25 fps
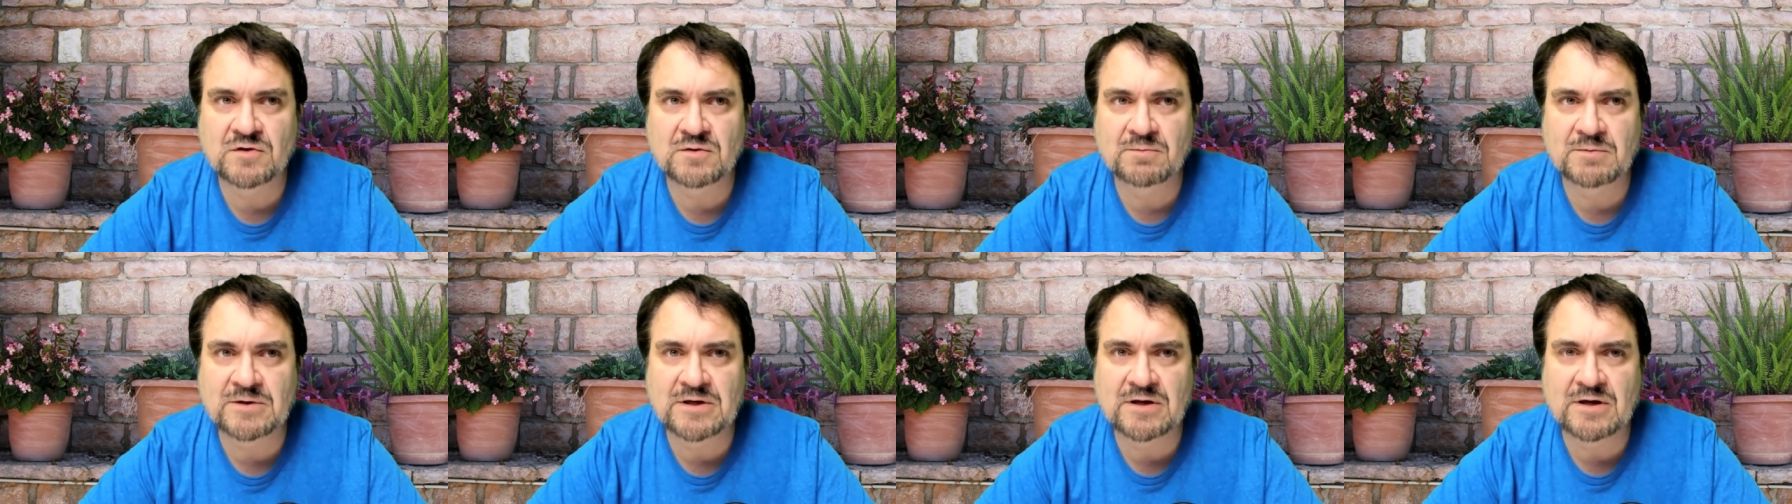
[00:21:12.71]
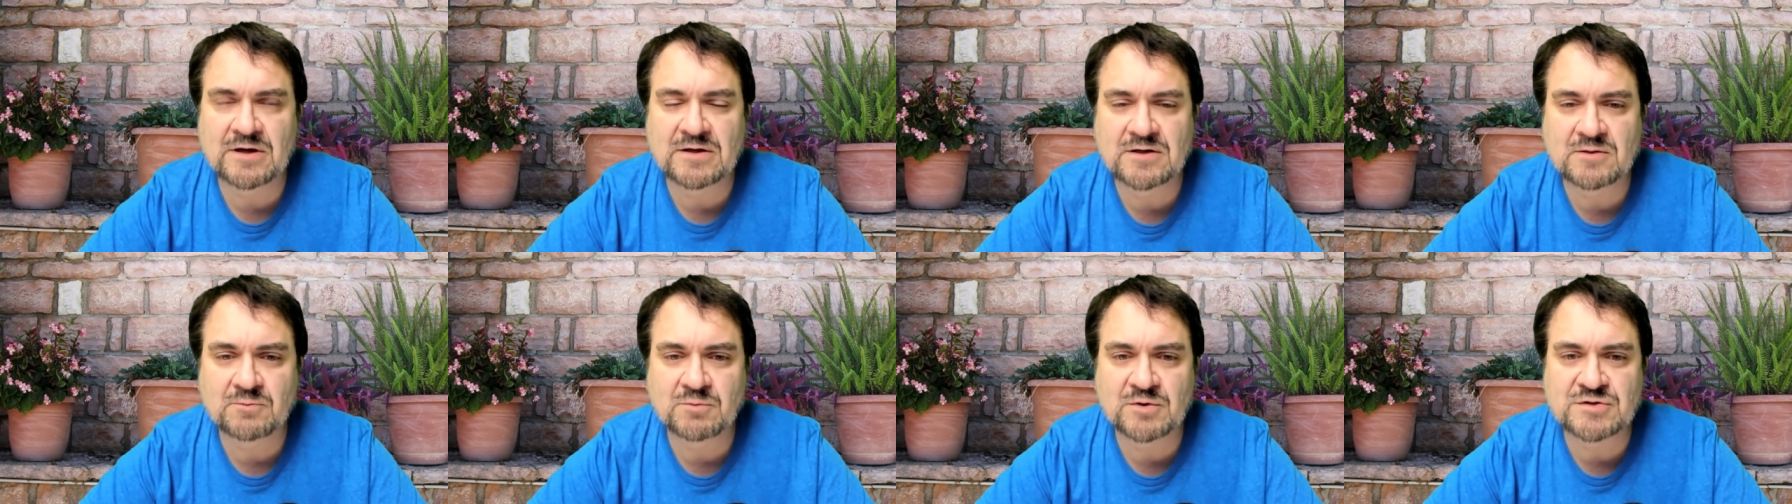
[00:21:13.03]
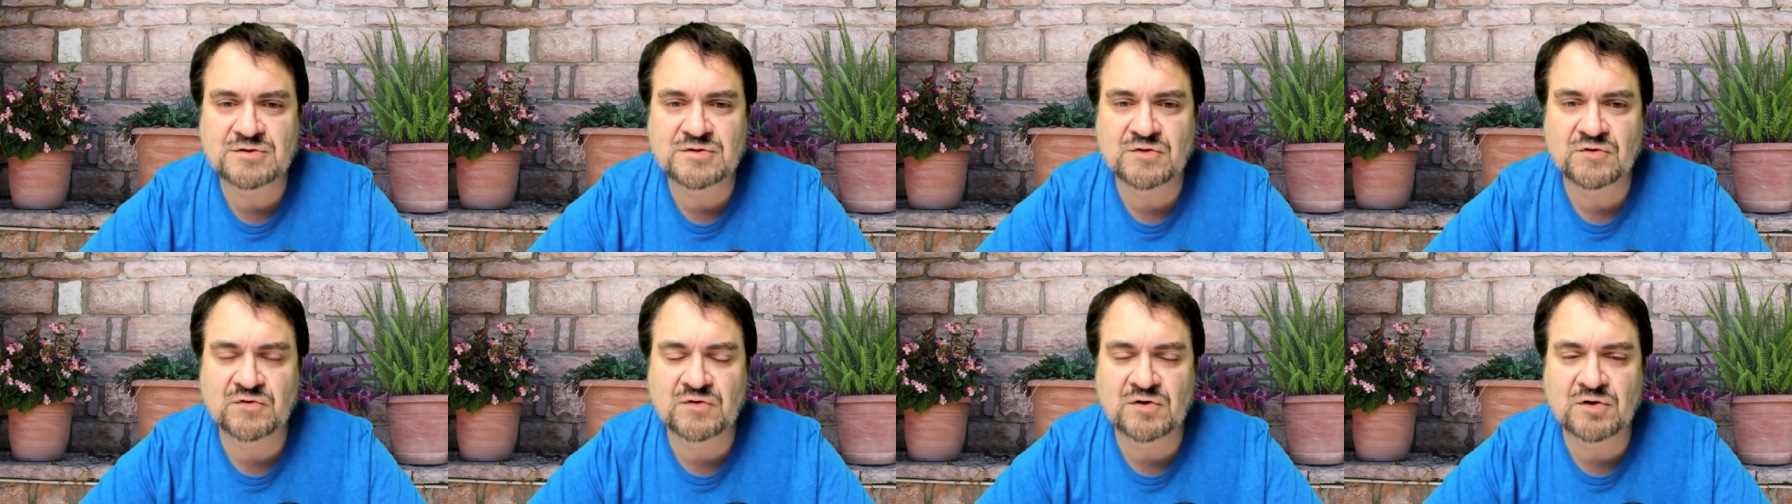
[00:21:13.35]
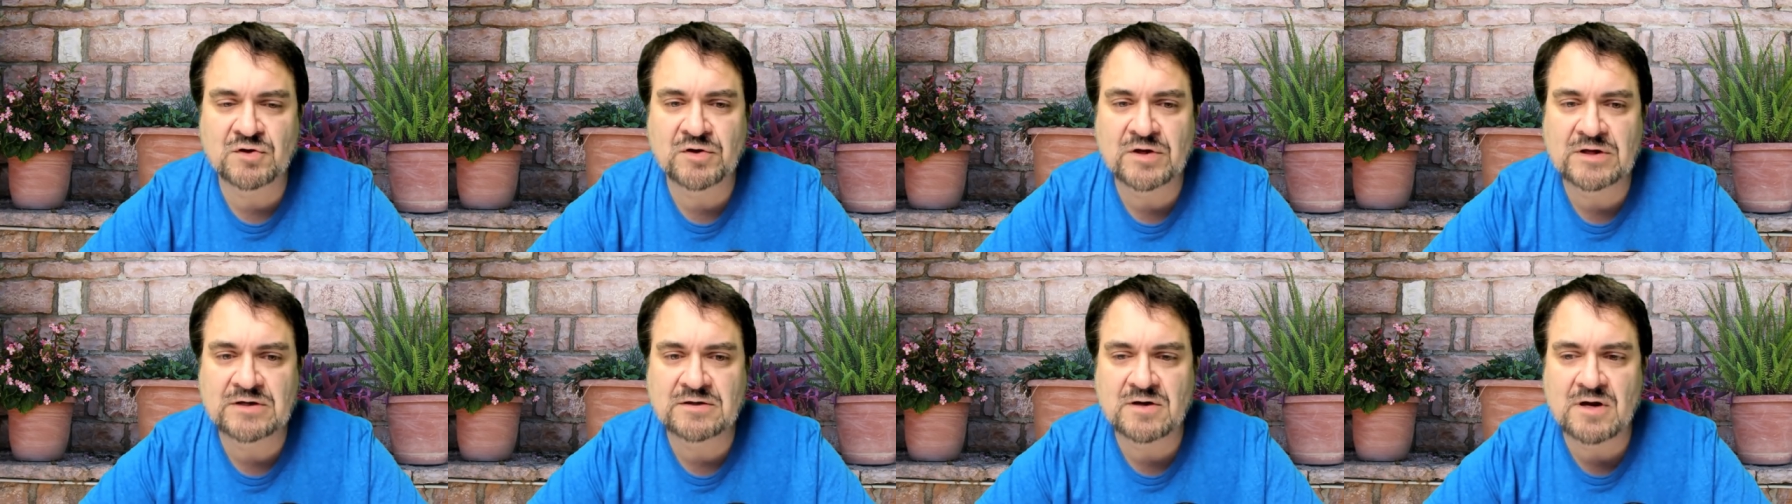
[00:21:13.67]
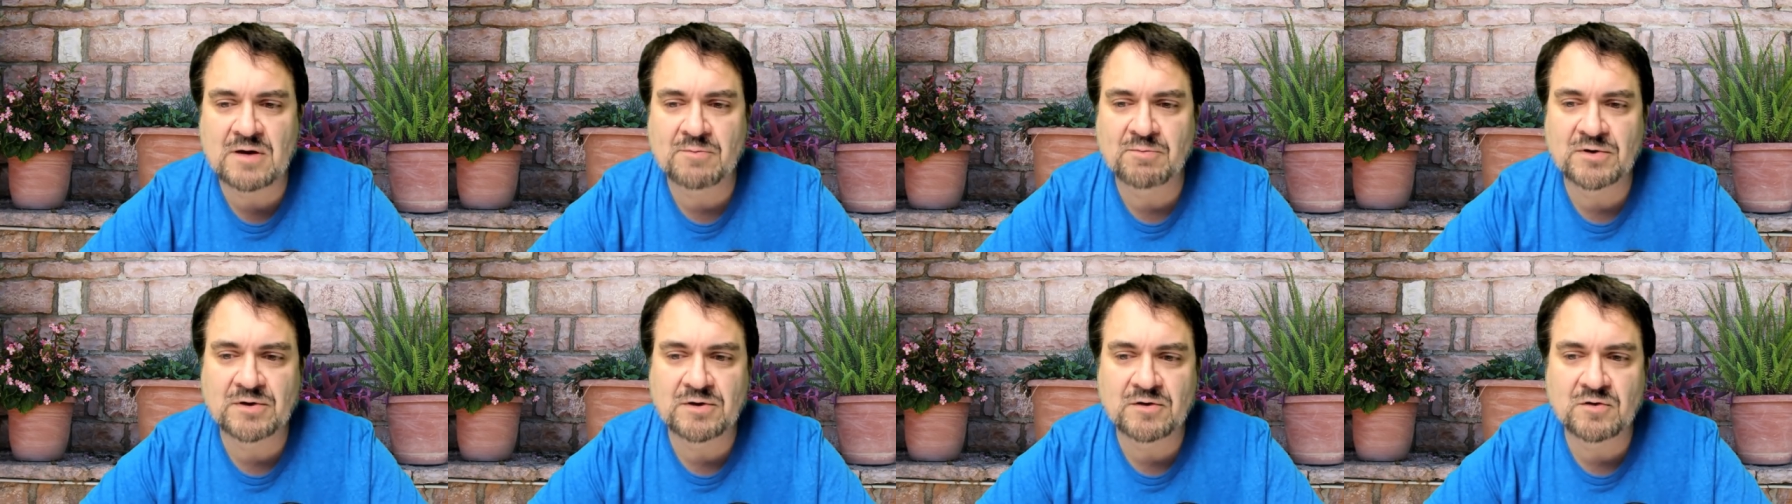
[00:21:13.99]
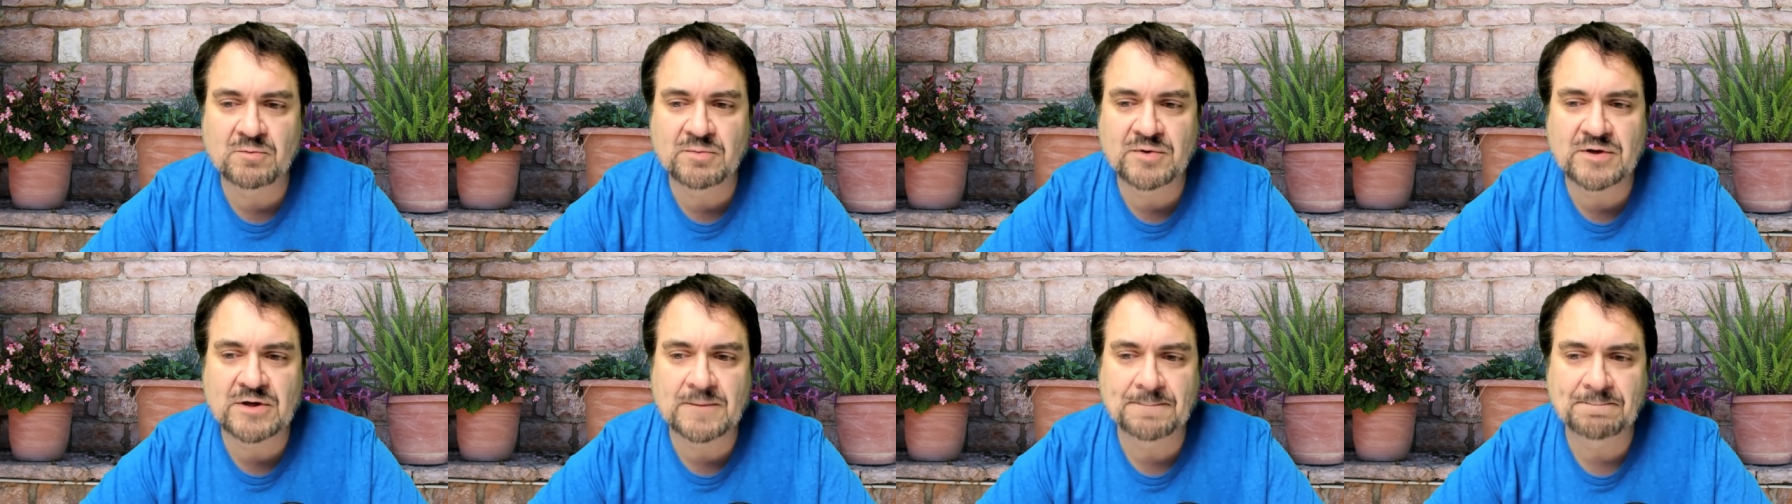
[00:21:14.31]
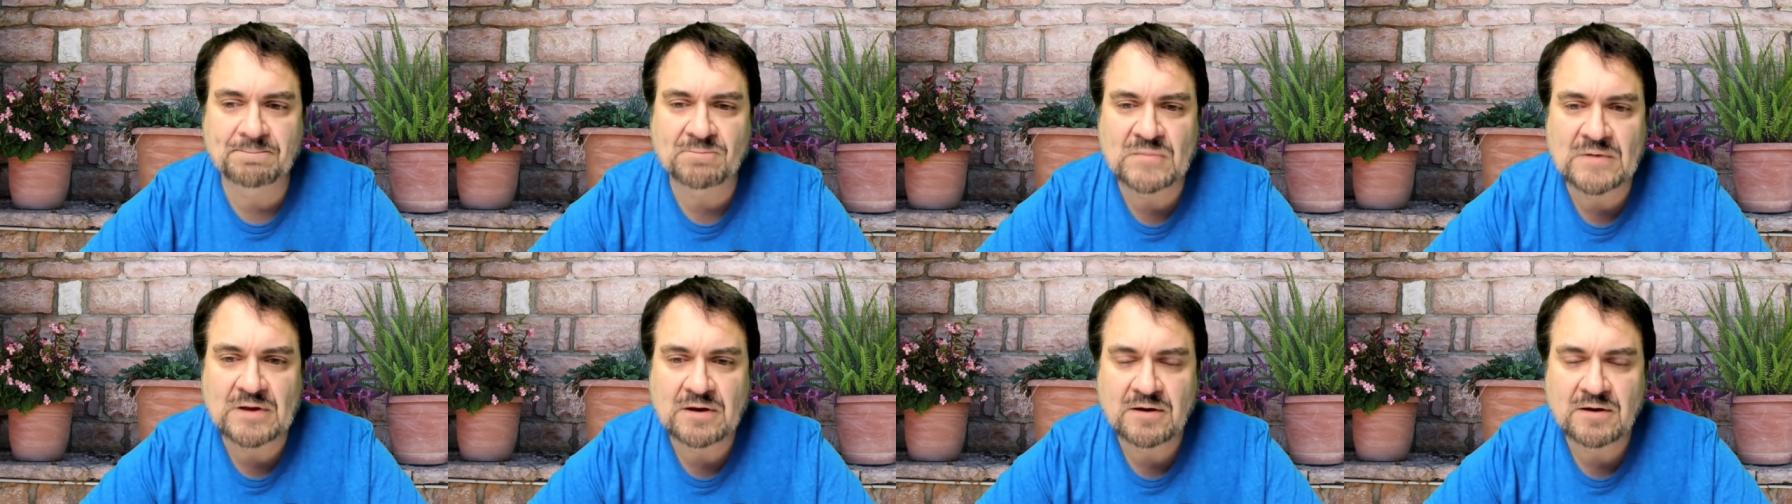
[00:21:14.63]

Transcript: the beginning, but just clean it up a little bit.